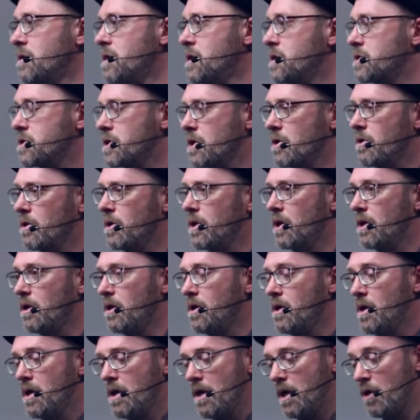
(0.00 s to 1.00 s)
So
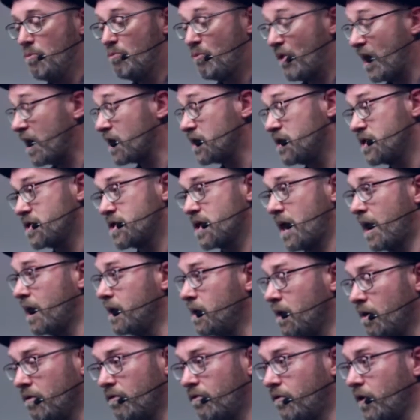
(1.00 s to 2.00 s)
in practice, I
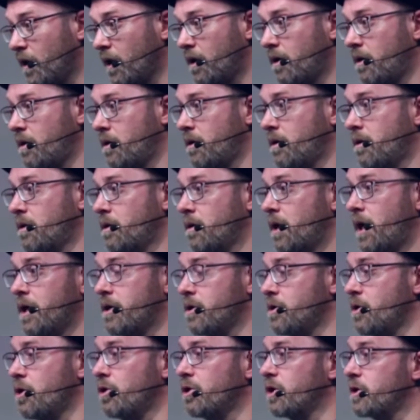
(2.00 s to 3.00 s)
don't
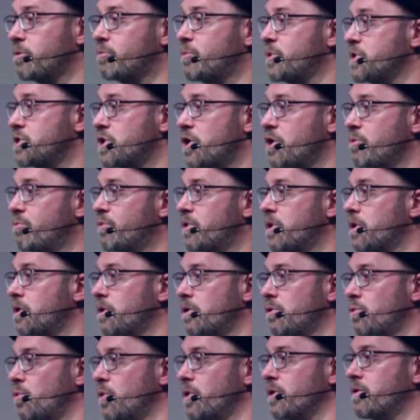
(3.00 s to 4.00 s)
hold out much hope that it'll
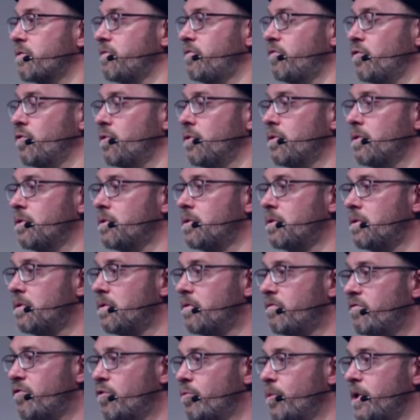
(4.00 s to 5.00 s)
work for
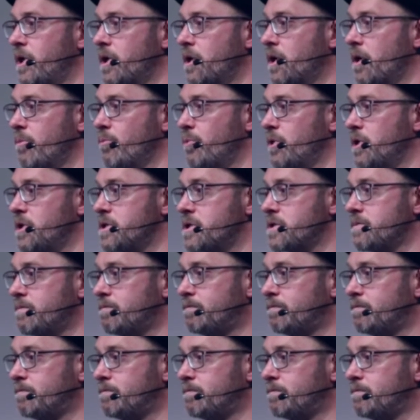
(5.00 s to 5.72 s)
many companies.